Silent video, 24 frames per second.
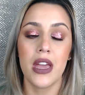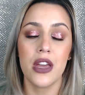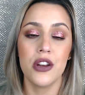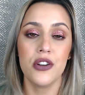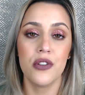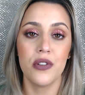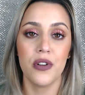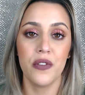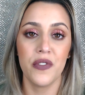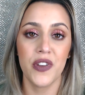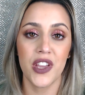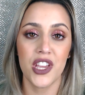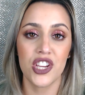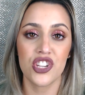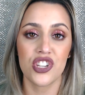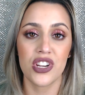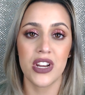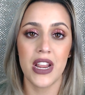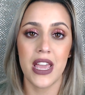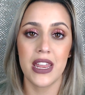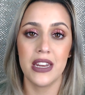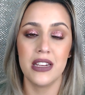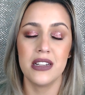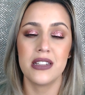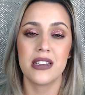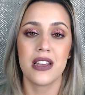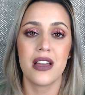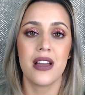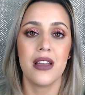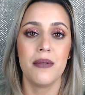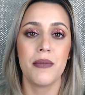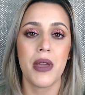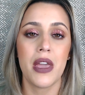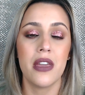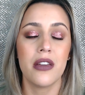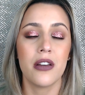a notification
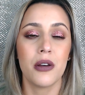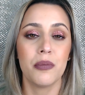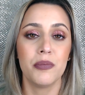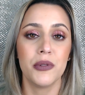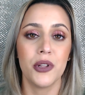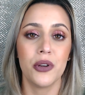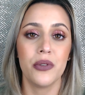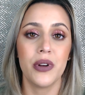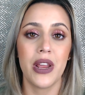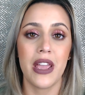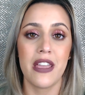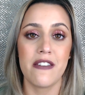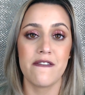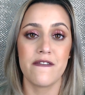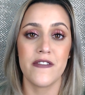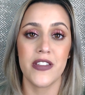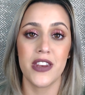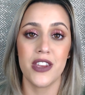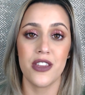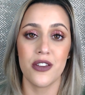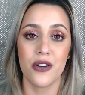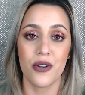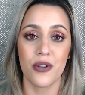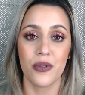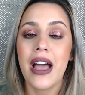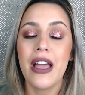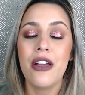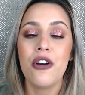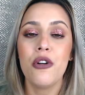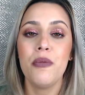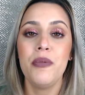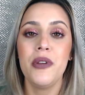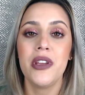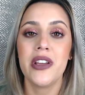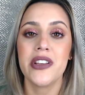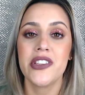anytime I upload a video. I
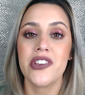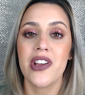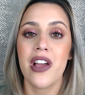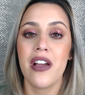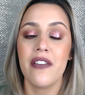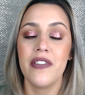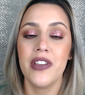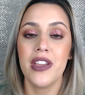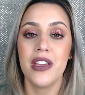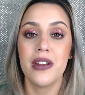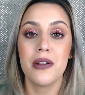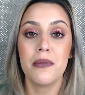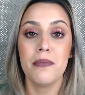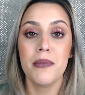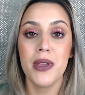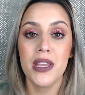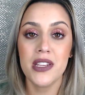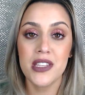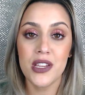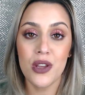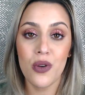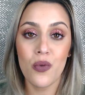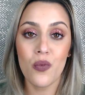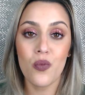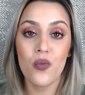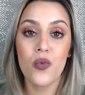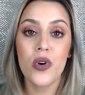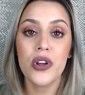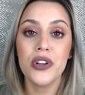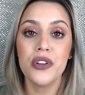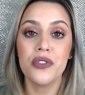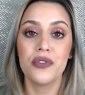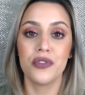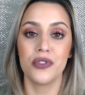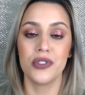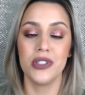hope you guys are having an amazing,
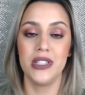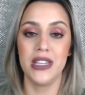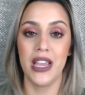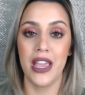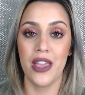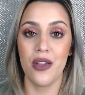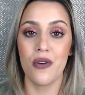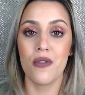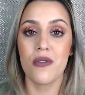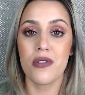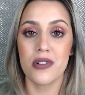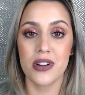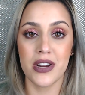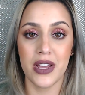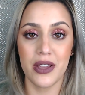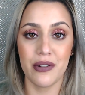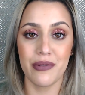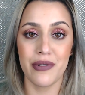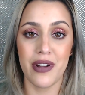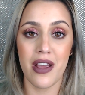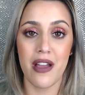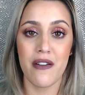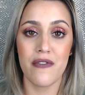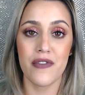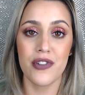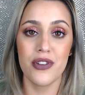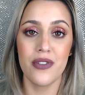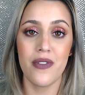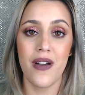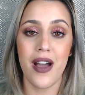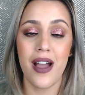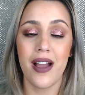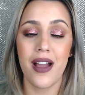wonderful day or night wherever you